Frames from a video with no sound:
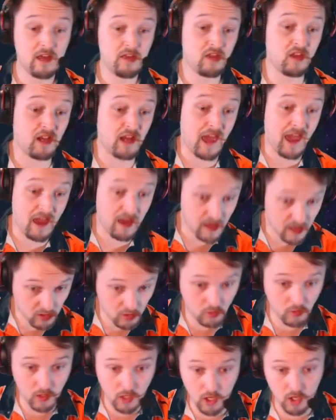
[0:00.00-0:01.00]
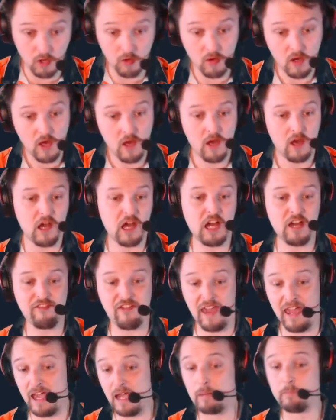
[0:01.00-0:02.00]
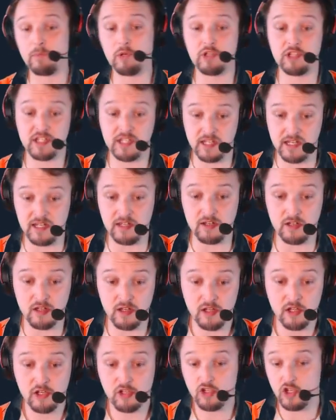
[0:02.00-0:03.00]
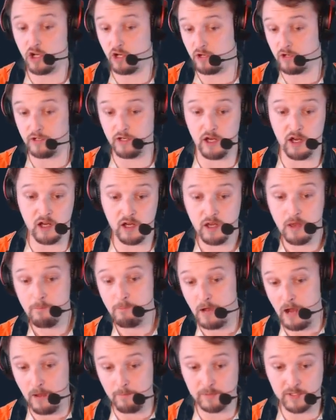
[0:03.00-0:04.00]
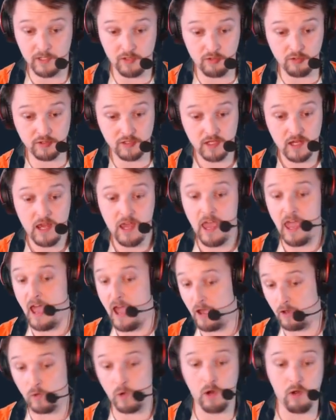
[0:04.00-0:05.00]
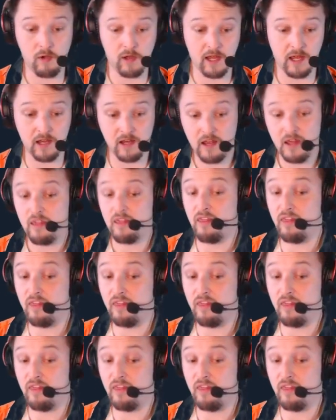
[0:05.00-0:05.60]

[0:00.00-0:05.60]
Then aggro of Amber Steel, Churnadog, Popsicles, aggro again.